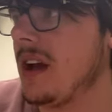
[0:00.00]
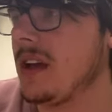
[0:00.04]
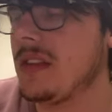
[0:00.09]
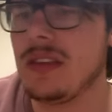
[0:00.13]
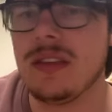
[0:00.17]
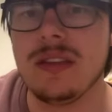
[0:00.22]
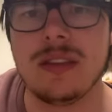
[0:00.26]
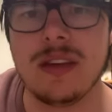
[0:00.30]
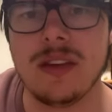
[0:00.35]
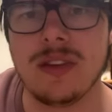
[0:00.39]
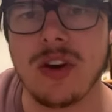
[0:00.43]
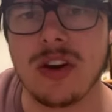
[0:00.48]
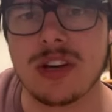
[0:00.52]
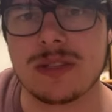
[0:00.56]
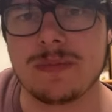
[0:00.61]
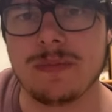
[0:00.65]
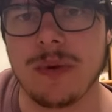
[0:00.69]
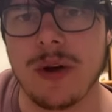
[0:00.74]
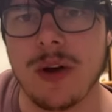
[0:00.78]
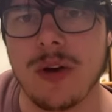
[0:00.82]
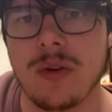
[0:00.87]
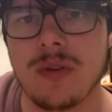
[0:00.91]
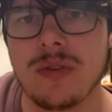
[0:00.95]
I think they lost
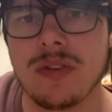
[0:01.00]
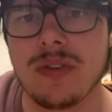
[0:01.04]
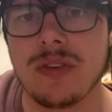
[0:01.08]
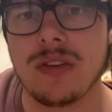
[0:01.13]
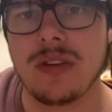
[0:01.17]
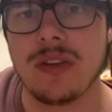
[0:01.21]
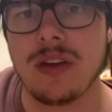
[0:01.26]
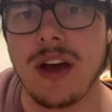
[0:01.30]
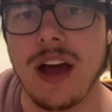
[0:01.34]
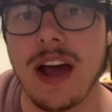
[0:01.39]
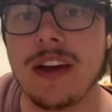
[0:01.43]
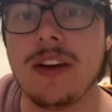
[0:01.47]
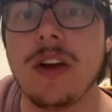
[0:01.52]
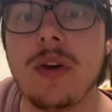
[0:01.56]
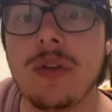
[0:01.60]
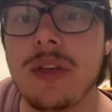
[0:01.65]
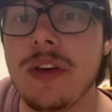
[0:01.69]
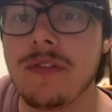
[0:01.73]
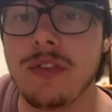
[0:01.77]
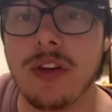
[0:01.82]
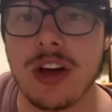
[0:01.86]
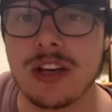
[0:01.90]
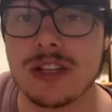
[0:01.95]
both. I know
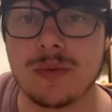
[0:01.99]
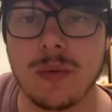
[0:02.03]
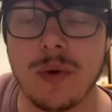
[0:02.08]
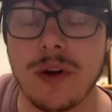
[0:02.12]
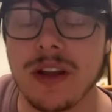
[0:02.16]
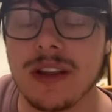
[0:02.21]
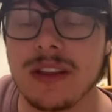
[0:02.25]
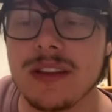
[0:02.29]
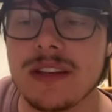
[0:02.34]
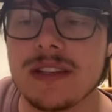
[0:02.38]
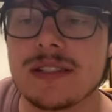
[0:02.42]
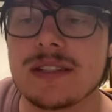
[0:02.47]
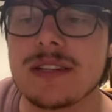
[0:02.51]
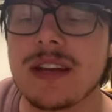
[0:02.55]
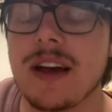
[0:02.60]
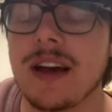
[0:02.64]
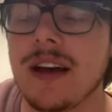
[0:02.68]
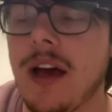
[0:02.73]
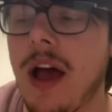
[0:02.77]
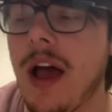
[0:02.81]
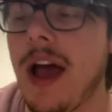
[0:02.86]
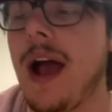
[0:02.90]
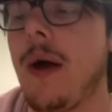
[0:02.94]
they've lost one at least.
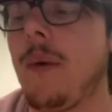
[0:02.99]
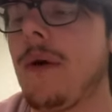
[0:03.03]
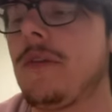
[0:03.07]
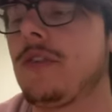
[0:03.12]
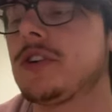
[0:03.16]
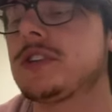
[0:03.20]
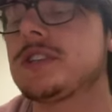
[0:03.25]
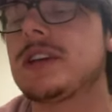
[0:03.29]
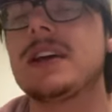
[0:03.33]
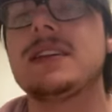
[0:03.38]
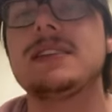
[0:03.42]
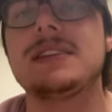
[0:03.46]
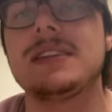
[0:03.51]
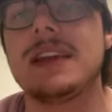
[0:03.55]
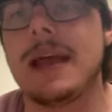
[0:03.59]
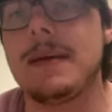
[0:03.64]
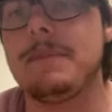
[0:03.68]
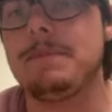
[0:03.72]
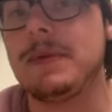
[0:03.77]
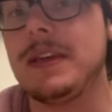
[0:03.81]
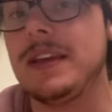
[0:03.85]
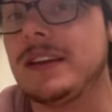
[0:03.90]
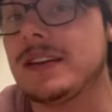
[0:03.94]
Uh, however, Tyson
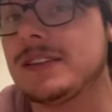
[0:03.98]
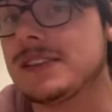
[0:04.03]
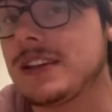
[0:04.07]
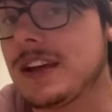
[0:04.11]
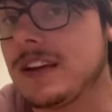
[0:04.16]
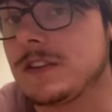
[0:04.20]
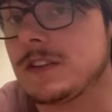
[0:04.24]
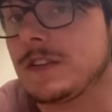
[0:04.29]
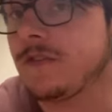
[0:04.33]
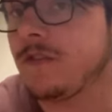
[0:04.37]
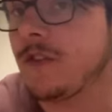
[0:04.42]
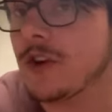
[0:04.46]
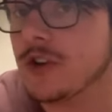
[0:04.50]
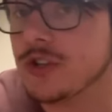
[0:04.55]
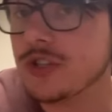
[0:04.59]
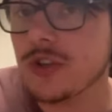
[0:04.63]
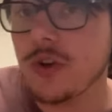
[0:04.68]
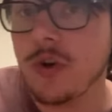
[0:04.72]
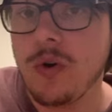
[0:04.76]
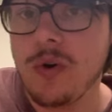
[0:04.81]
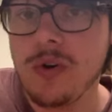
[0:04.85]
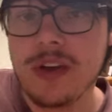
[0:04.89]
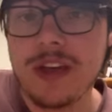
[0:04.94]
MP does get his first
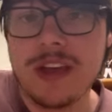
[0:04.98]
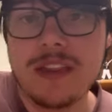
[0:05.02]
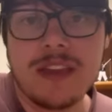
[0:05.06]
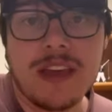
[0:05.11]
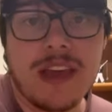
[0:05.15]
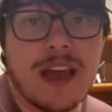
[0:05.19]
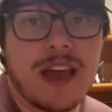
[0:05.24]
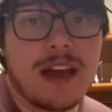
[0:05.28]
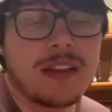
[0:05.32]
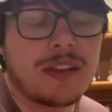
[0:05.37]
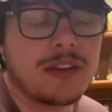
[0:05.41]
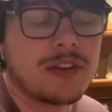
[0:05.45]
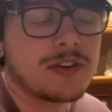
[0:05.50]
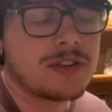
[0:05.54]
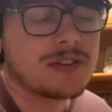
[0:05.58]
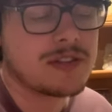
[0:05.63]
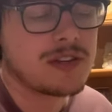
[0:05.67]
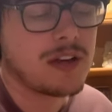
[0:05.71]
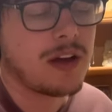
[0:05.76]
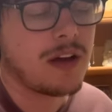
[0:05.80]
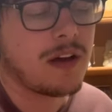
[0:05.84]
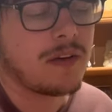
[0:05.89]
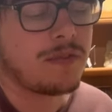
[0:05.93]
goal in the
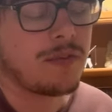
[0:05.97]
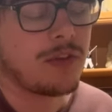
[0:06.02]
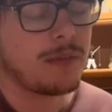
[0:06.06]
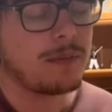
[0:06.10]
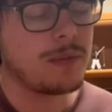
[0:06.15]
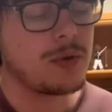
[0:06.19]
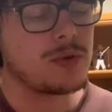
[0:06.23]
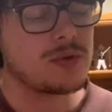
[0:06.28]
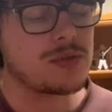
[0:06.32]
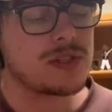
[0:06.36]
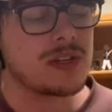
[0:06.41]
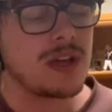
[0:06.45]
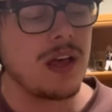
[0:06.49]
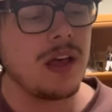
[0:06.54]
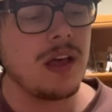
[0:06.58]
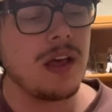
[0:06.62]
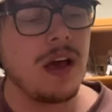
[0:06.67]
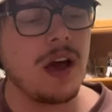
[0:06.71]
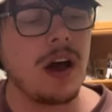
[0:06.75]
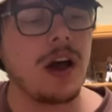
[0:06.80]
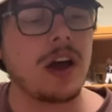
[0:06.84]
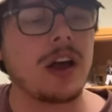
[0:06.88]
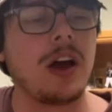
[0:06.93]
Antlers uh, for the Moose.
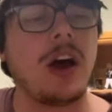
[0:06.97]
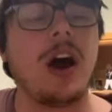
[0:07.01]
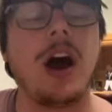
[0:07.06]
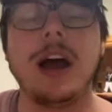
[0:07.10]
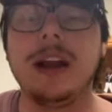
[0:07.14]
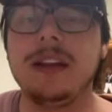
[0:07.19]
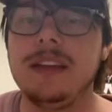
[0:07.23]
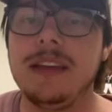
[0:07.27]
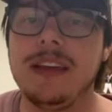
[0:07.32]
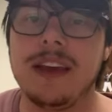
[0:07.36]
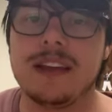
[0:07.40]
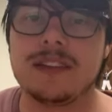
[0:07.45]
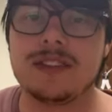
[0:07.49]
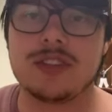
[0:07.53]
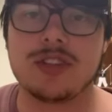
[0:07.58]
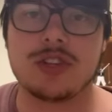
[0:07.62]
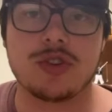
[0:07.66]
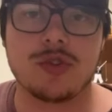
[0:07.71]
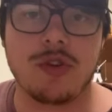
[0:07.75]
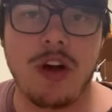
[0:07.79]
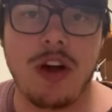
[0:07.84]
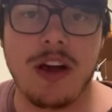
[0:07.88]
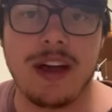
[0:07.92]
Uh, gets to
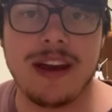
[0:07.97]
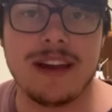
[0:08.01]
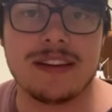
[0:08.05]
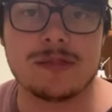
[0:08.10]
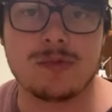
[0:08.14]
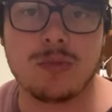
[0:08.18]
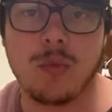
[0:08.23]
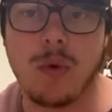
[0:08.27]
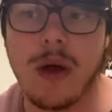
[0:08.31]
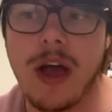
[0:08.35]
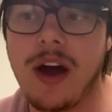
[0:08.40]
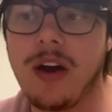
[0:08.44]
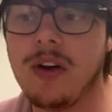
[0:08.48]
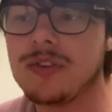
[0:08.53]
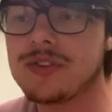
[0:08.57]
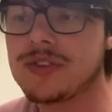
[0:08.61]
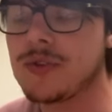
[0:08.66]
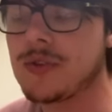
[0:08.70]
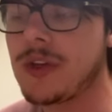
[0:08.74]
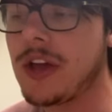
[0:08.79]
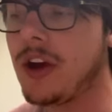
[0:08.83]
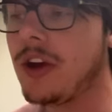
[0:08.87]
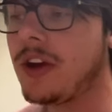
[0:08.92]
draw in as well,
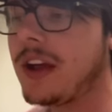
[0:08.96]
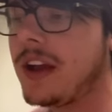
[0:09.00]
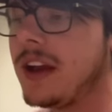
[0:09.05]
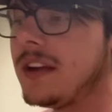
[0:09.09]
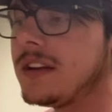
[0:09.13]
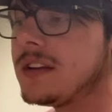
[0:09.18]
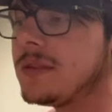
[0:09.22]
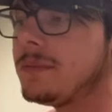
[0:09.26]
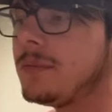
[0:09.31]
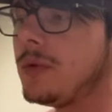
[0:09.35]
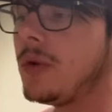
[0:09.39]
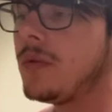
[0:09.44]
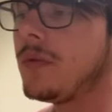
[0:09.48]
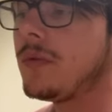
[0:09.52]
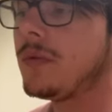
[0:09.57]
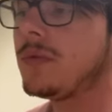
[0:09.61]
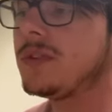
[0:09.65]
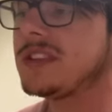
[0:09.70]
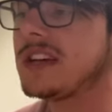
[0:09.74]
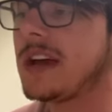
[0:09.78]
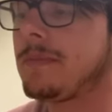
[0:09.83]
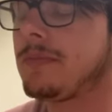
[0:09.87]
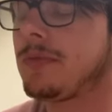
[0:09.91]
so they are getting to move
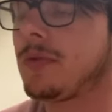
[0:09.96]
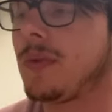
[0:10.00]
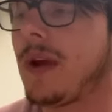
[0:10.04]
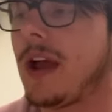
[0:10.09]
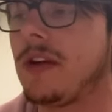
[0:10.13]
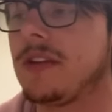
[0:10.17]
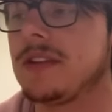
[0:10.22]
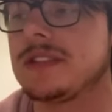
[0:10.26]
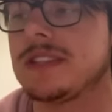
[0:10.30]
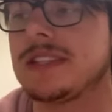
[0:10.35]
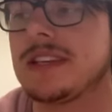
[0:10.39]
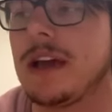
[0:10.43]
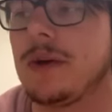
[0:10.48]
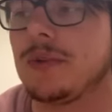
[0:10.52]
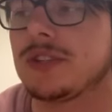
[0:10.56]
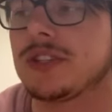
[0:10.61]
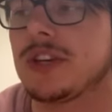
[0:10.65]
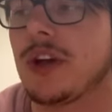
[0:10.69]
depth around and see how it's